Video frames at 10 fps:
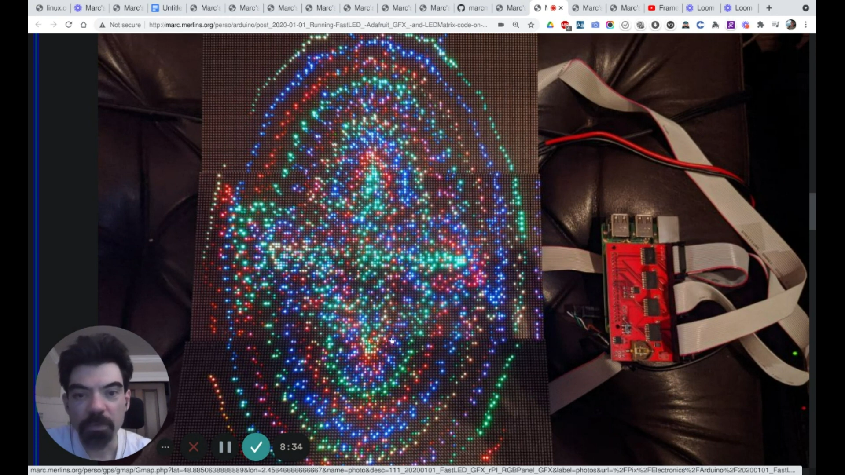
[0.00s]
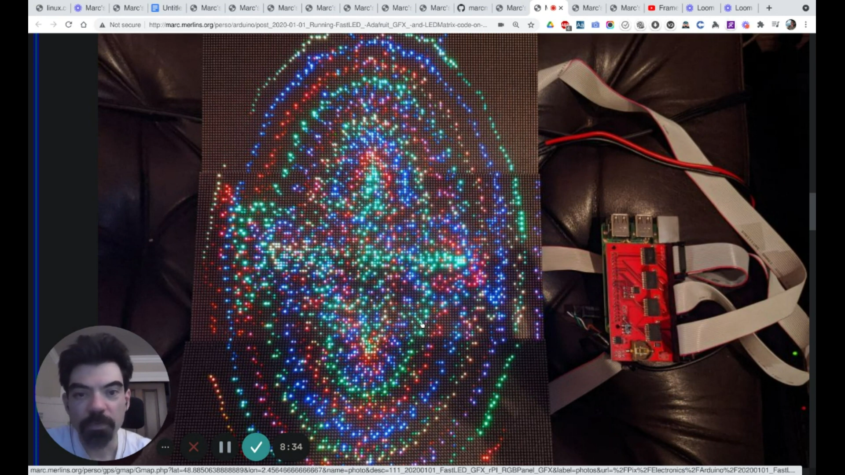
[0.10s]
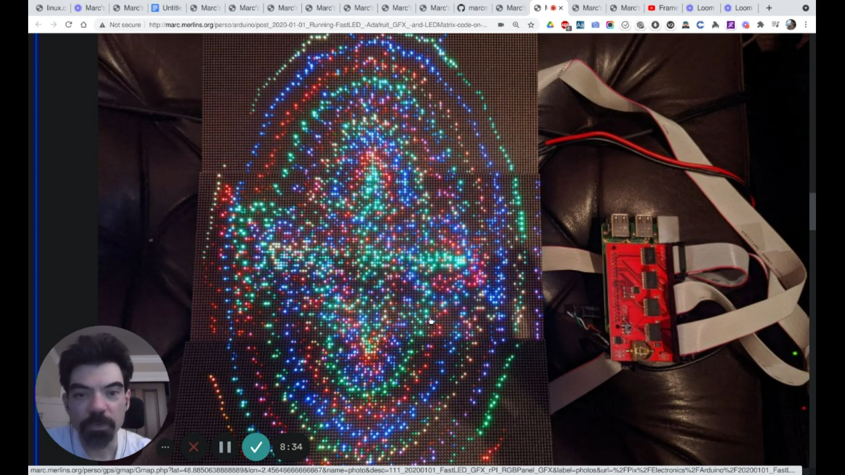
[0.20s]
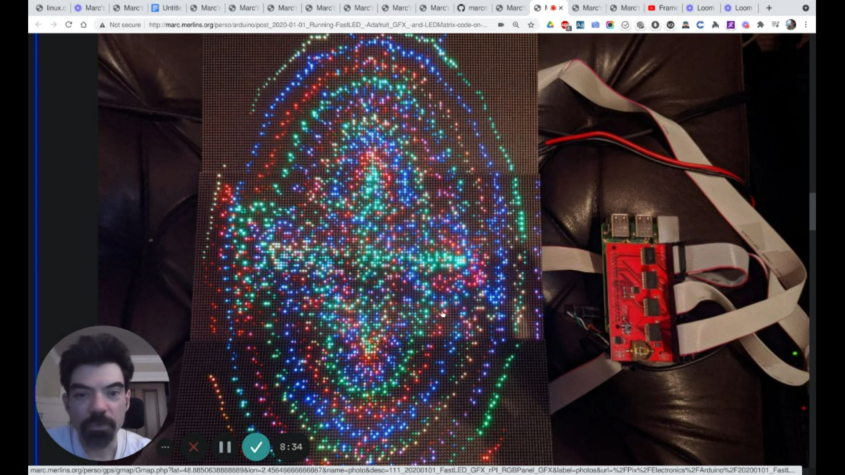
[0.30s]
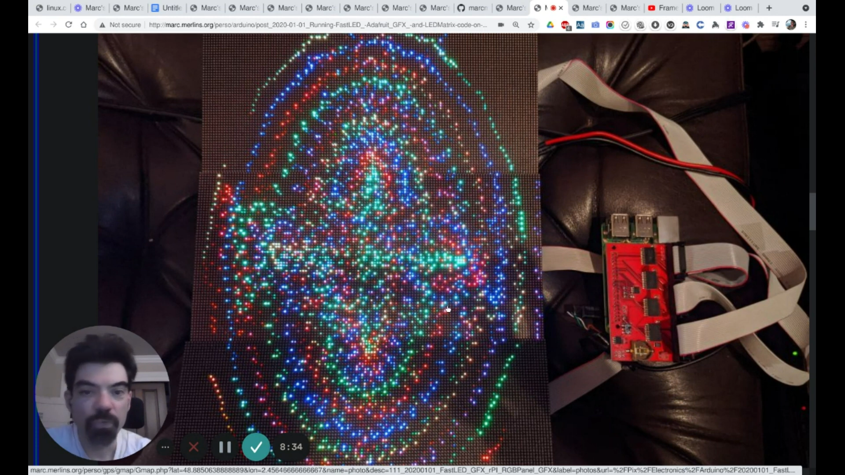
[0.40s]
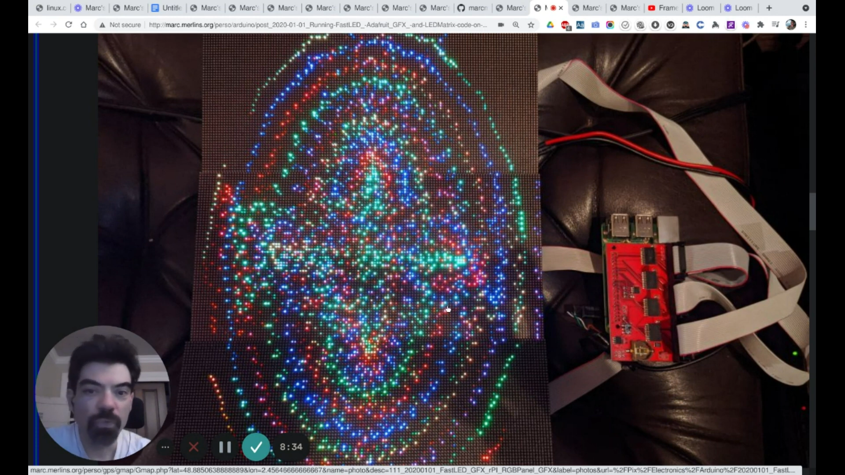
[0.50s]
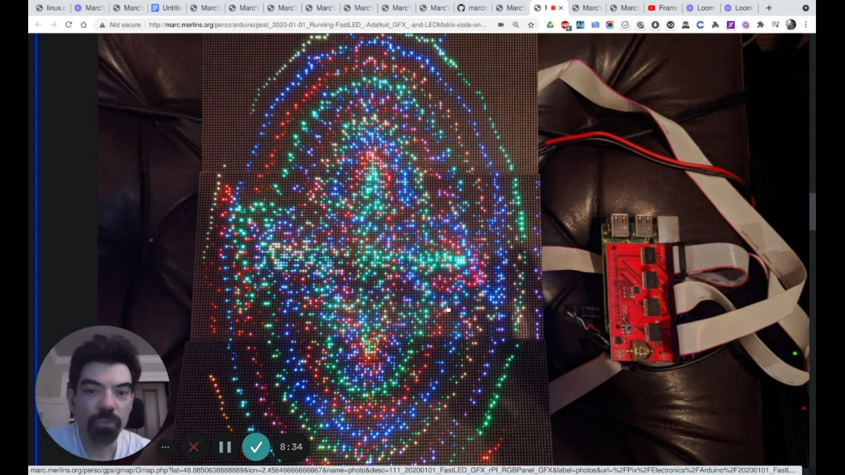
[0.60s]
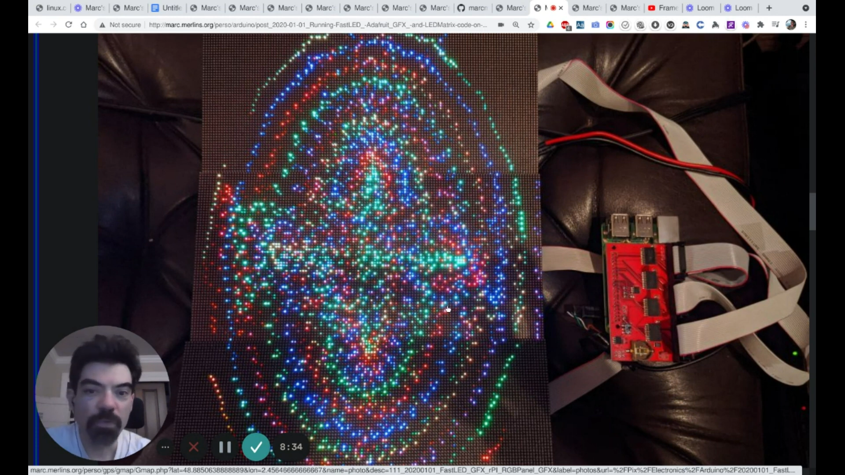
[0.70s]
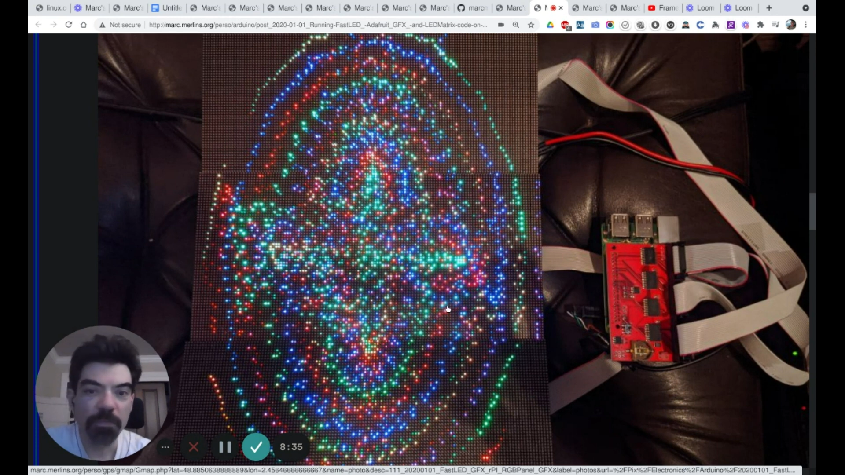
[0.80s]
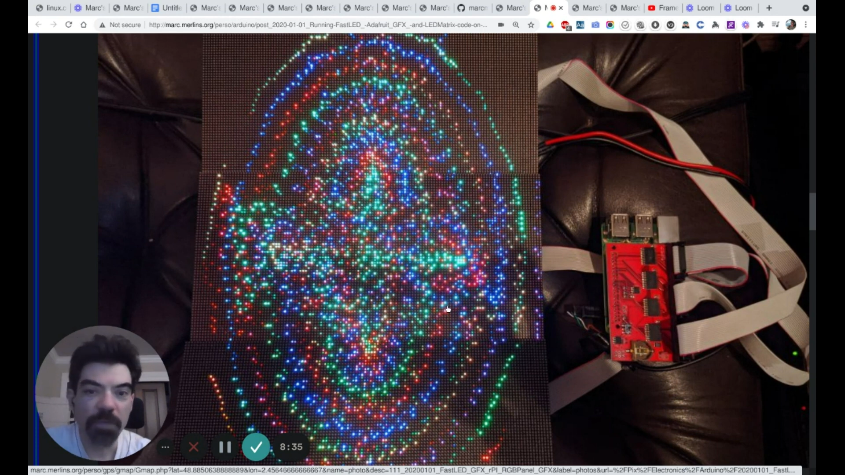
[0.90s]
for
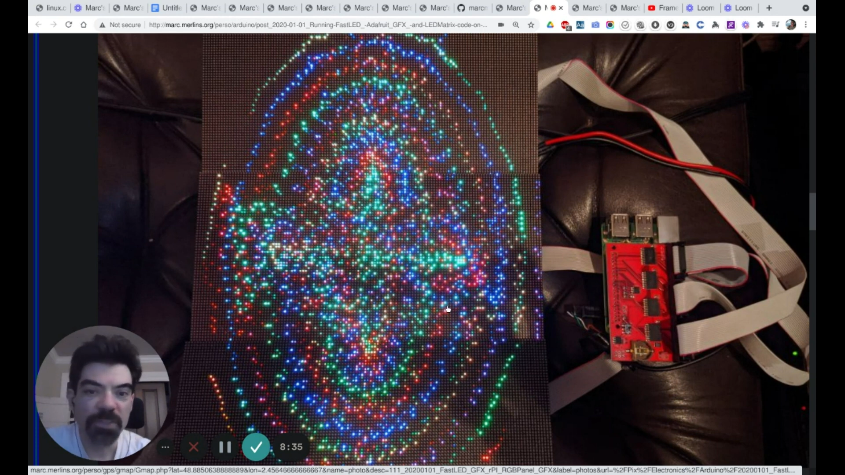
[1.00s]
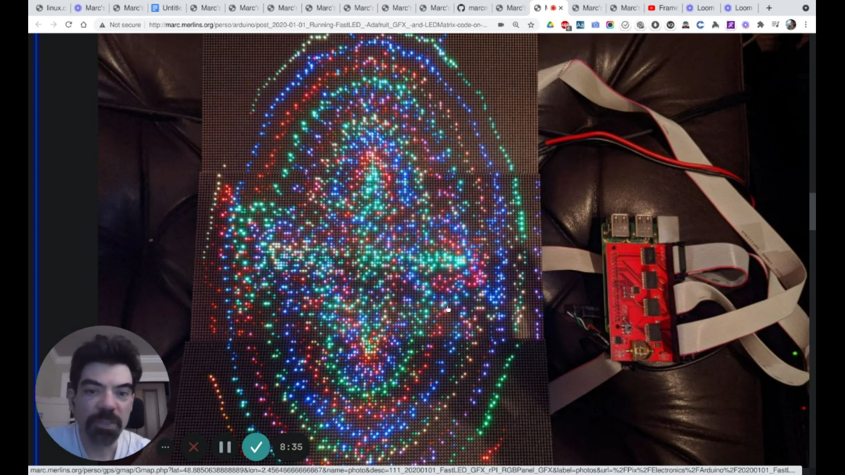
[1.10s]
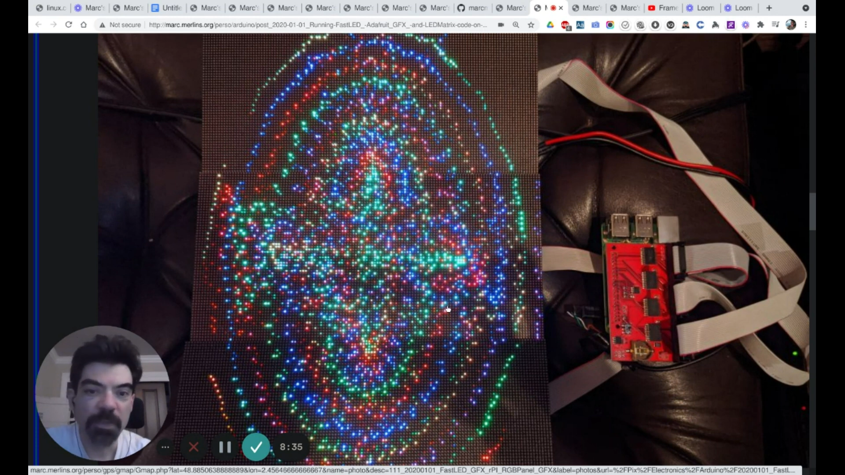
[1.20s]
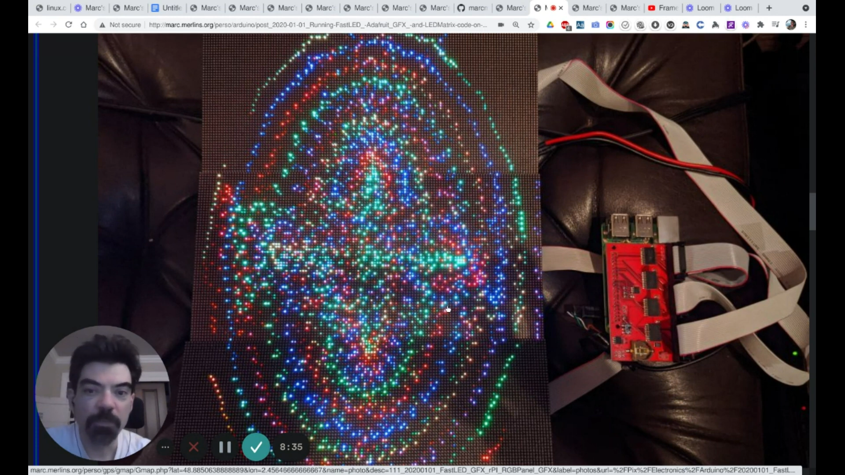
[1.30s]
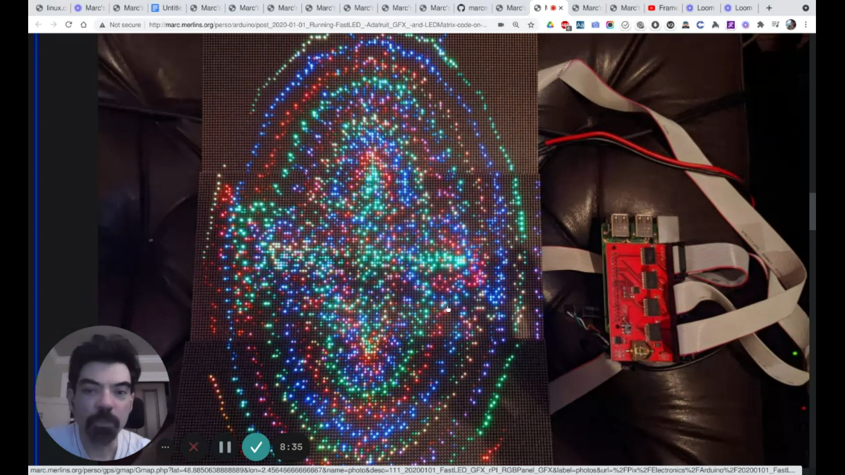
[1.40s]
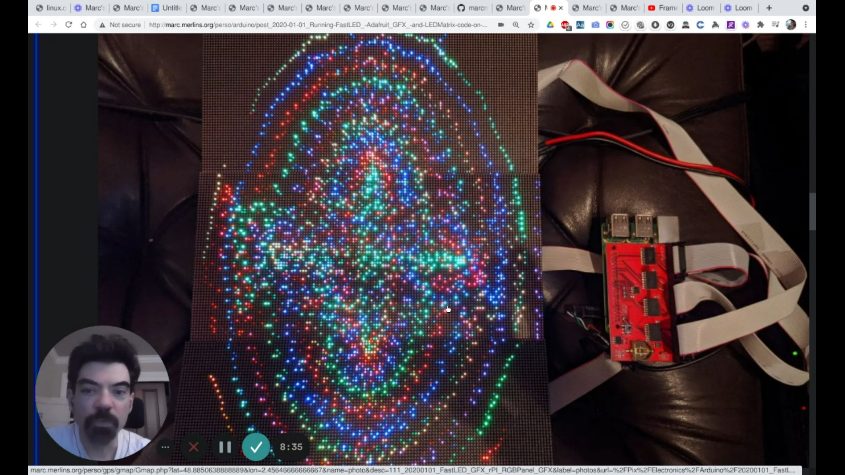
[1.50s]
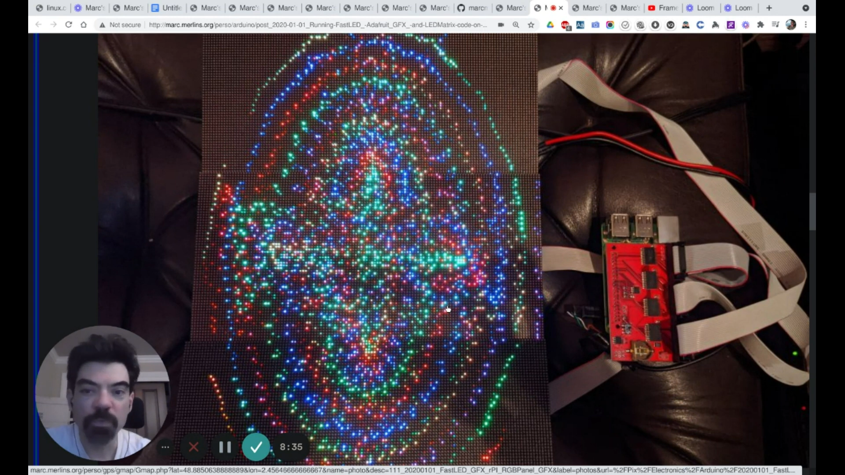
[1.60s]
to refresh them at full